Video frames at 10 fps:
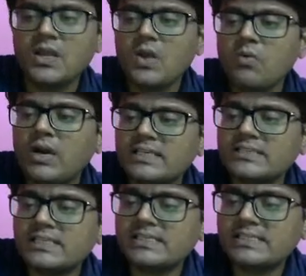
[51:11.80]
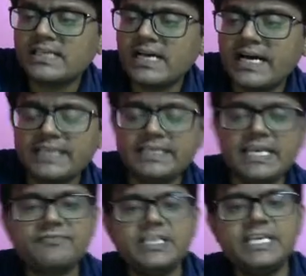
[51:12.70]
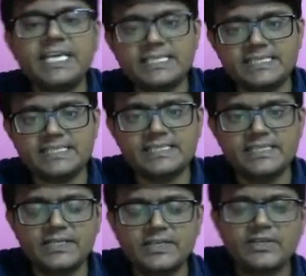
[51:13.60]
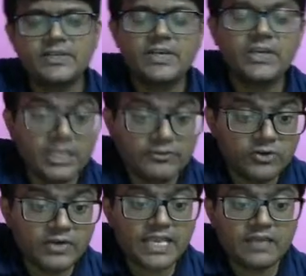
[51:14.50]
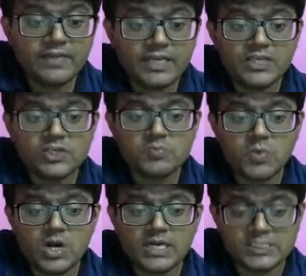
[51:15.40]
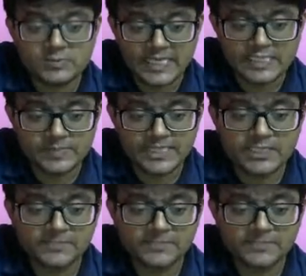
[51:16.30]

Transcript: what is this f dx? If you take a very small displacement,